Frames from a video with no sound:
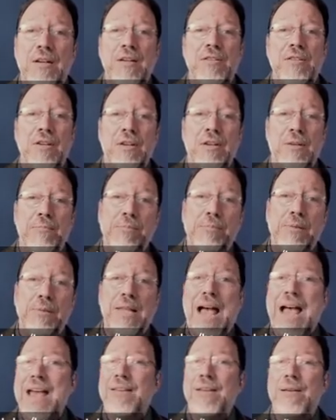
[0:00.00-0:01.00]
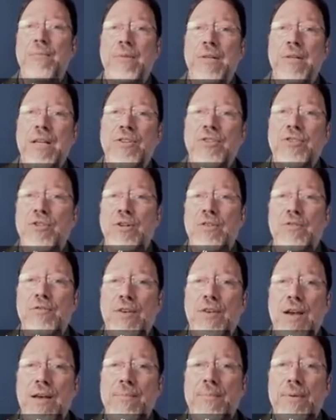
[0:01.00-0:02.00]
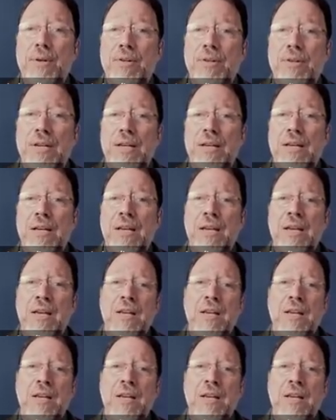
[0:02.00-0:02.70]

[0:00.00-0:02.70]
It's a platinum LEED certified building.